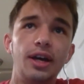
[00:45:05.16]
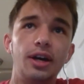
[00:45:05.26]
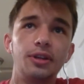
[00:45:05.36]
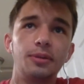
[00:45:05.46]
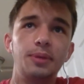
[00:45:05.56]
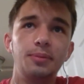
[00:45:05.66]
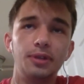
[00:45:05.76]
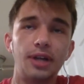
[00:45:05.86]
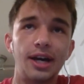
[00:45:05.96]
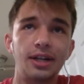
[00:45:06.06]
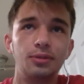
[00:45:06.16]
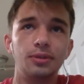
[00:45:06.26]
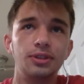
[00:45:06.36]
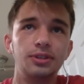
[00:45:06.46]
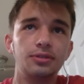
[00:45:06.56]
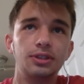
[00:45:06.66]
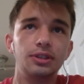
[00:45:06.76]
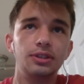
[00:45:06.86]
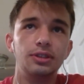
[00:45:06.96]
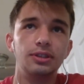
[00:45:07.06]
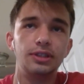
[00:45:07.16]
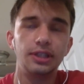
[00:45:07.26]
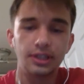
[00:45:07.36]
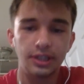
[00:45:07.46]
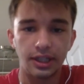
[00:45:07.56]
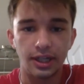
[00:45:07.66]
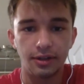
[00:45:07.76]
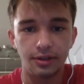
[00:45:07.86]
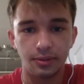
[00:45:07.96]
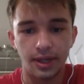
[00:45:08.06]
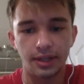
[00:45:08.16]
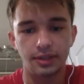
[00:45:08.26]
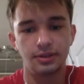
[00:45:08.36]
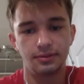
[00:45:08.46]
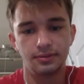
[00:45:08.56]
other people act towards you shouldn't dictate how you act.